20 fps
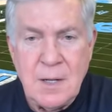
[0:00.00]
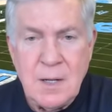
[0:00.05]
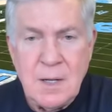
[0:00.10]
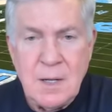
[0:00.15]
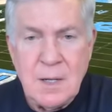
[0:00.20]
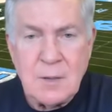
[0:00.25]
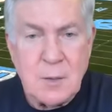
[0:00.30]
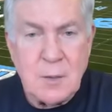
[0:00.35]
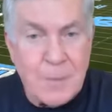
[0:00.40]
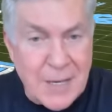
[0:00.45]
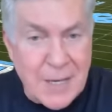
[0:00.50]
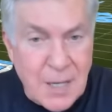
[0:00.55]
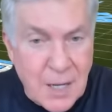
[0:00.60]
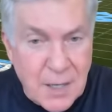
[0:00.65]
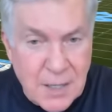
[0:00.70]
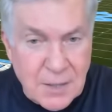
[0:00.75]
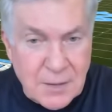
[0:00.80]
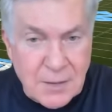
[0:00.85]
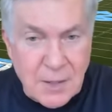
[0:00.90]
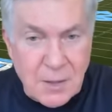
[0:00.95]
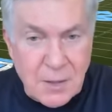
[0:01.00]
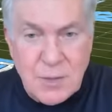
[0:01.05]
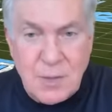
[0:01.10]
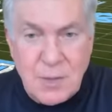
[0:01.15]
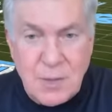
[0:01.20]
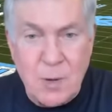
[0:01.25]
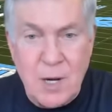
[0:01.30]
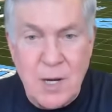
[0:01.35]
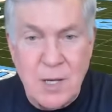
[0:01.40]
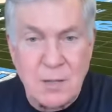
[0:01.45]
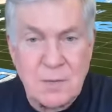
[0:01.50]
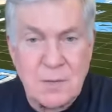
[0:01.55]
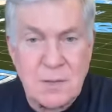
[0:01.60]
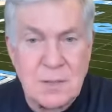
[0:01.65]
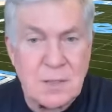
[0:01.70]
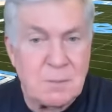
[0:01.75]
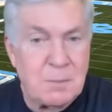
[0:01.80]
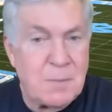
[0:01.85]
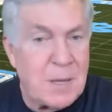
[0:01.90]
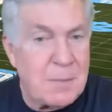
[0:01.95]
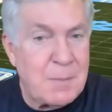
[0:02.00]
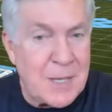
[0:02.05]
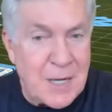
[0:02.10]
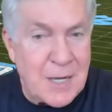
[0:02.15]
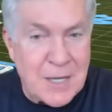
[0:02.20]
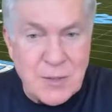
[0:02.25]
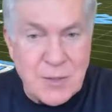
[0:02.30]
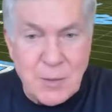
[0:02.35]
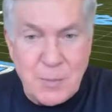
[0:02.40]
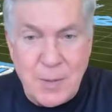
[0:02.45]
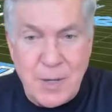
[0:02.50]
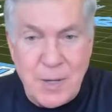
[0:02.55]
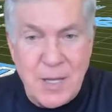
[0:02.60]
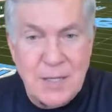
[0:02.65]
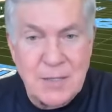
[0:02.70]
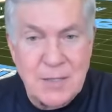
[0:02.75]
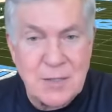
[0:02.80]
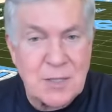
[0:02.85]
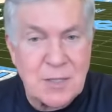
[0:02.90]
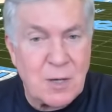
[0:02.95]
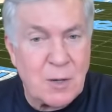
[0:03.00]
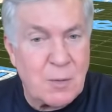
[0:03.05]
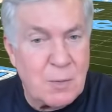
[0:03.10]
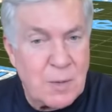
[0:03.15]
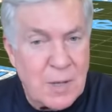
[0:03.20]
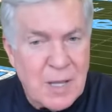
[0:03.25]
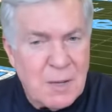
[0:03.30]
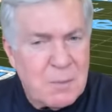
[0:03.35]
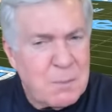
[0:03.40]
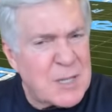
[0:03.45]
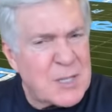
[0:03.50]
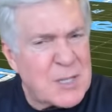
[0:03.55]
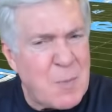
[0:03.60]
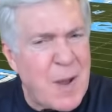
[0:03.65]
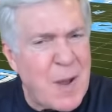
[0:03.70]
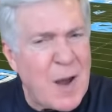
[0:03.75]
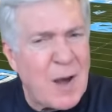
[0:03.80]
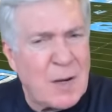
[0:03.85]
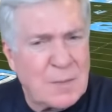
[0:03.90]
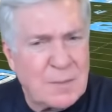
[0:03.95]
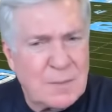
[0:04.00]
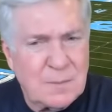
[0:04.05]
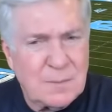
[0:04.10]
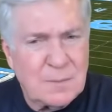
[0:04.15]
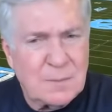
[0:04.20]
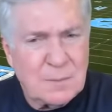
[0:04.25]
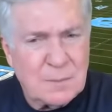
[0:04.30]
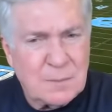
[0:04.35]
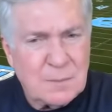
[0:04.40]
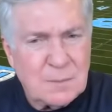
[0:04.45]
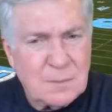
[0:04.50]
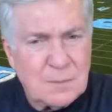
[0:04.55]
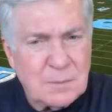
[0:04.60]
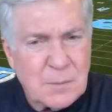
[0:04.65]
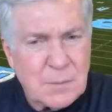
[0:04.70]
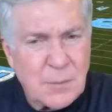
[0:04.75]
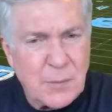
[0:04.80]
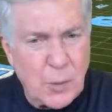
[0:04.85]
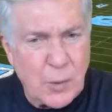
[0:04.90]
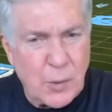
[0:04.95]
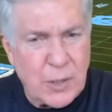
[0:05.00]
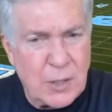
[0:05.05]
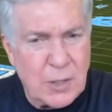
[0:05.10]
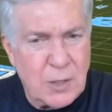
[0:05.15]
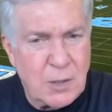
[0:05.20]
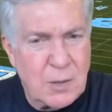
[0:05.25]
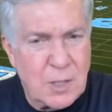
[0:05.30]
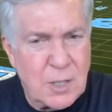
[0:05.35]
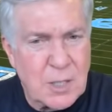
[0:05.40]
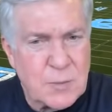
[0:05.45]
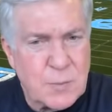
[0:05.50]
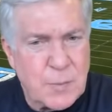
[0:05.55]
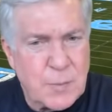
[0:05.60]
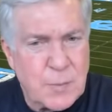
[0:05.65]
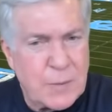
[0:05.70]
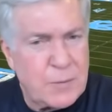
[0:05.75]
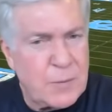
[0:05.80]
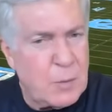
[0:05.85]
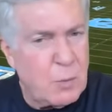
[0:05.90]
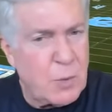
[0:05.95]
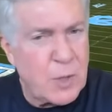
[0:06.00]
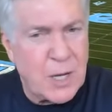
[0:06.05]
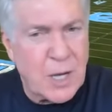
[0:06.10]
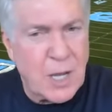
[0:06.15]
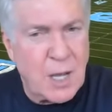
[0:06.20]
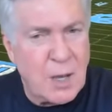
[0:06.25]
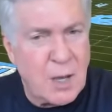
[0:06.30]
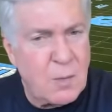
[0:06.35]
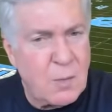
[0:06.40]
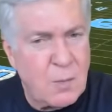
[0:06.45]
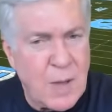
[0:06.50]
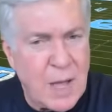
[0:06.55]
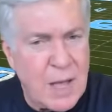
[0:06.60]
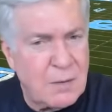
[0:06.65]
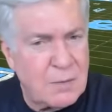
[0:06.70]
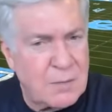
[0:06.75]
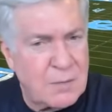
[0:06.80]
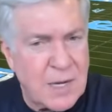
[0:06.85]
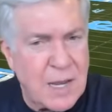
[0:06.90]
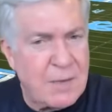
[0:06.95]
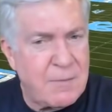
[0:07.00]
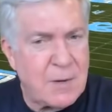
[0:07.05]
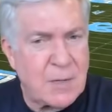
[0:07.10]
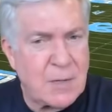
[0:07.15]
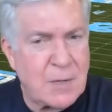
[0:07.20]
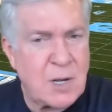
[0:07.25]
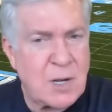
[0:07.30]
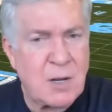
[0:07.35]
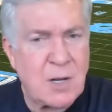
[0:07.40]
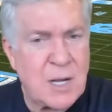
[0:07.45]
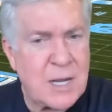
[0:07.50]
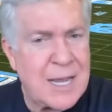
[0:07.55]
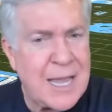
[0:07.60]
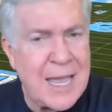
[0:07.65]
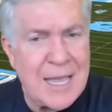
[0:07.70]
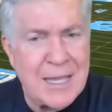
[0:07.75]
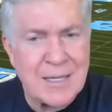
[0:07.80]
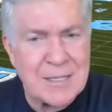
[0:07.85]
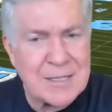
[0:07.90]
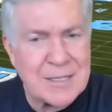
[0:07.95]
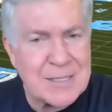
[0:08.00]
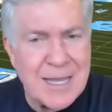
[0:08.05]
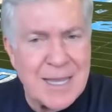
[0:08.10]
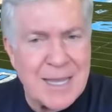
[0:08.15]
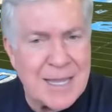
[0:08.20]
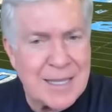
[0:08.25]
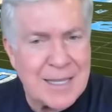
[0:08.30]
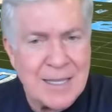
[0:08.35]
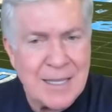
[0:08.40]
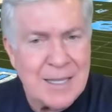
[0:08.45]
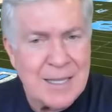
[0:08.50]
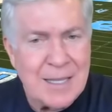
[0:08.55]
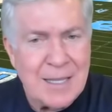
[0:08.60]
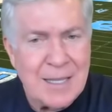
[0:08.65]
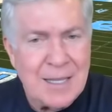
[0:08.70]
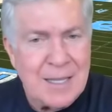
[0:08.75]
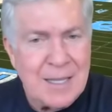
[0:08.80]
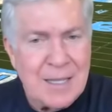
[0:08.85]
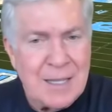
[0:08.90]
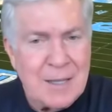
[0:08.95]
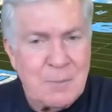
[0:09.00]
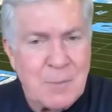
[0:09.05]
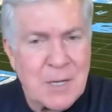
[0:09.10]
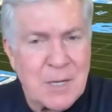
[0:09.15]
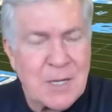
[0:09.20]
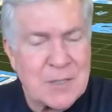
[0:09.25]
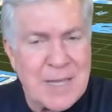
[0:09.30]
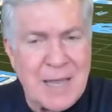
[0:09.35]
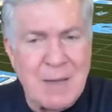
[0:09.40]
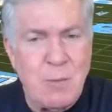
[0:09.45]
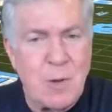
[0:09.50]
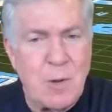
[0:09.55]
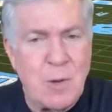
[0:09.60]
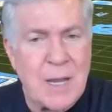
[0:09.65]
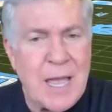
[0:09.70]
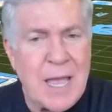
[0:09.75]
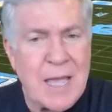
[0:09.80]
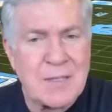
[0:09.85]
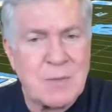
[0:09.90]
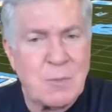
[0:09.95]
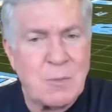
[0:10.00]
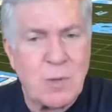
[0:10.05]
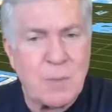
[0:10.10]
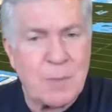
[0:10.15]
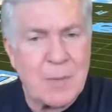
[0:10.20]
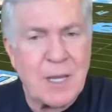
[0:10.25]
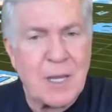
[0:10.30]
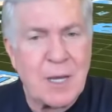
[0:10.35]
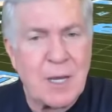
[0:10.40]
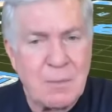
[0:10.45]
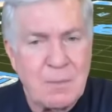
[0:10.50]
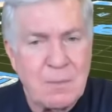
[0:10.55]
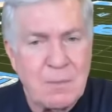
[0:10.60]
You may not get to go somewhere else. It may be a lesser place. So be smart before you do this, but if you want to go, I'll never talk a guy into staying because I want guys that want to be here.